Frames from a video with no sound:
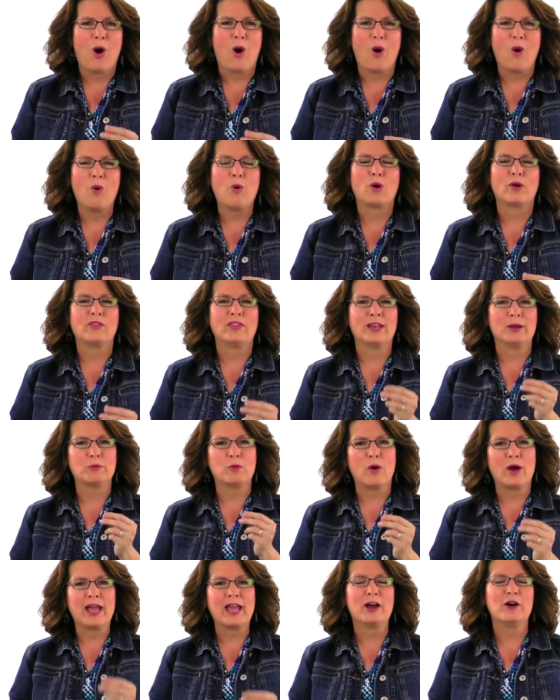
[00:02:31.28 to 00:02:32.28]
or that
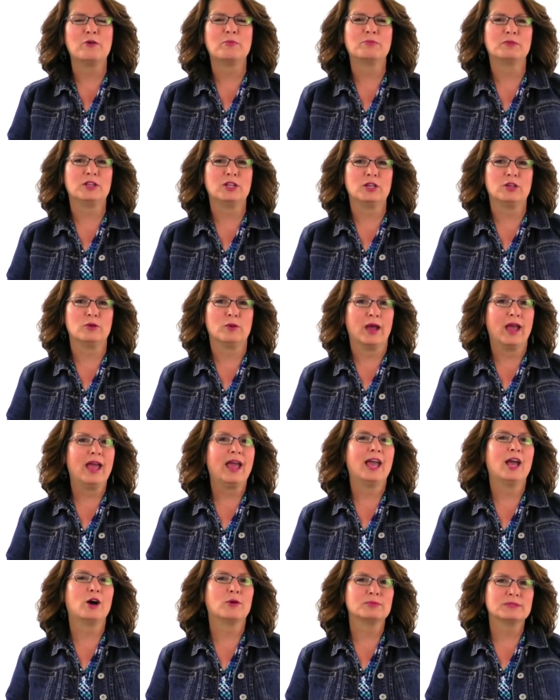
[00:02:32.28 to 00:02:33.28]
it will help you
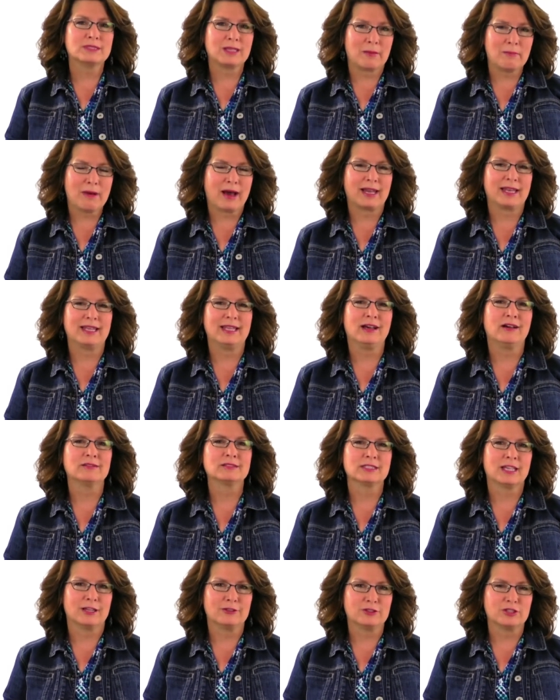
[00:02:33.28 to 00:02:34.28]
help somebody
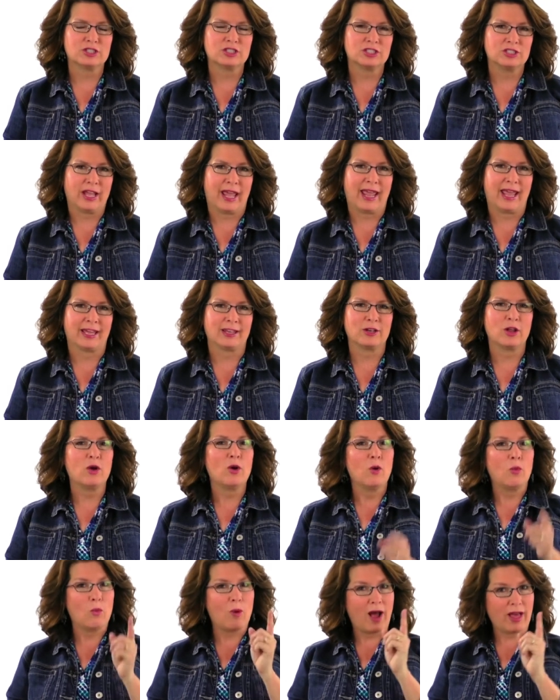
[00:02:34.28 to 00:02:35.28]
else understand
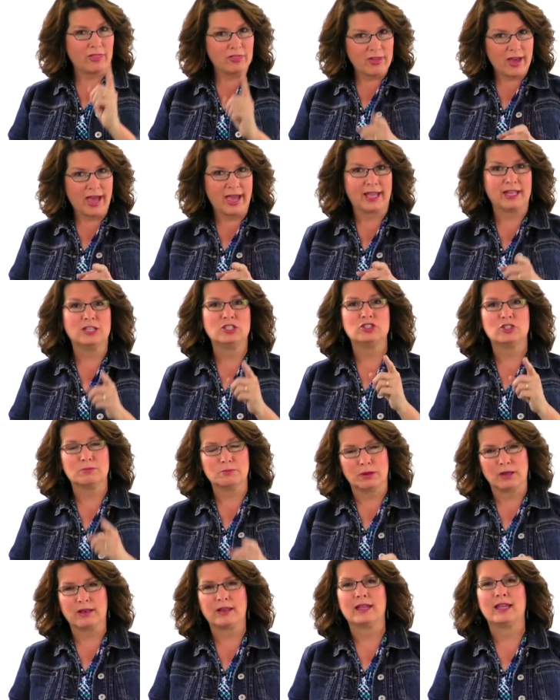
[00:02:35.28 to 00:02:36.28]
why they
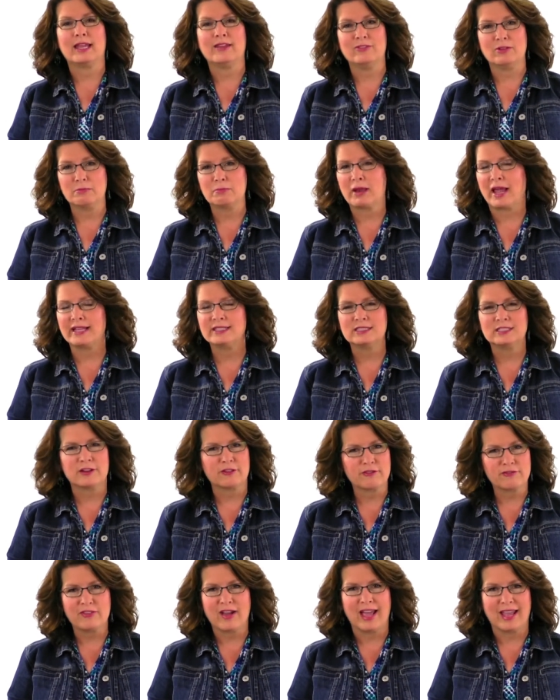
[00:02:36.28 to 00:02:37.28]
should believe and place
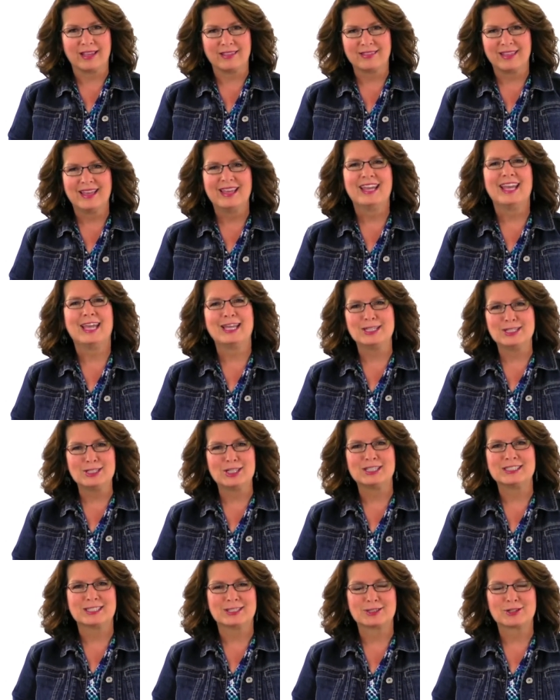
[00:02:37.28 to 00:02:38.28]
their faith in
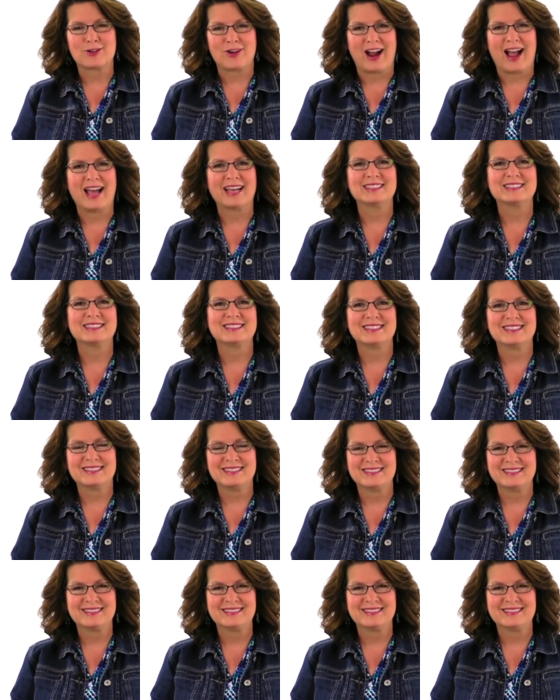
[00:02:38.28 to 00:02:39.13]
Jesus Christ.